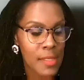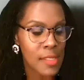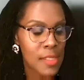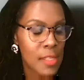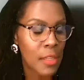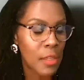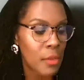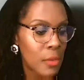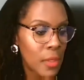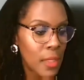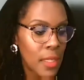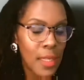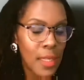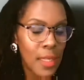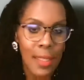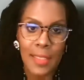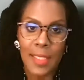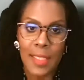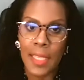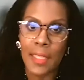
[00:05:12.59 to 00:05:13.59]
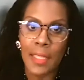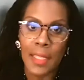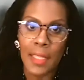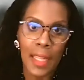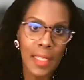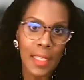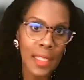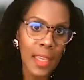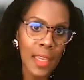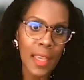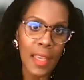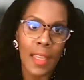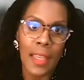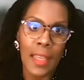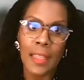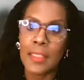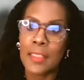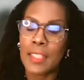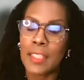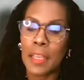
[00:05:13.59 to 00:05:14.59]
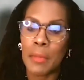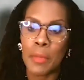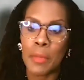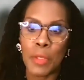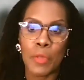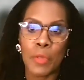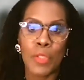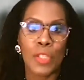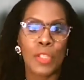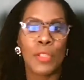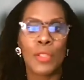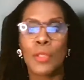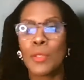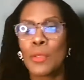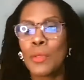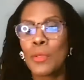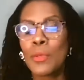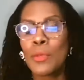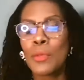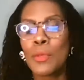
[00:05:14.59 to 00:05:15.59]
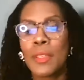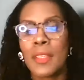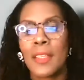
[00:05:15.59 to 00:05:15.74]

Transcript: So 1099, W-2,